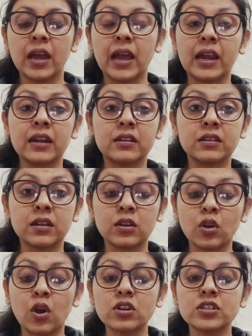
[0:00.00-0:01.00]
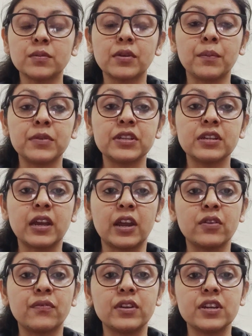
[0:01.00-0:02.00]
and a long-term committed
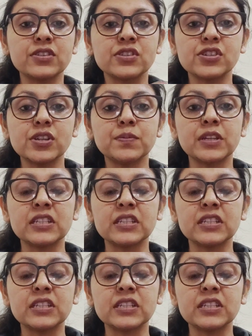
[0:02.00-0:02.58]
kind of relationships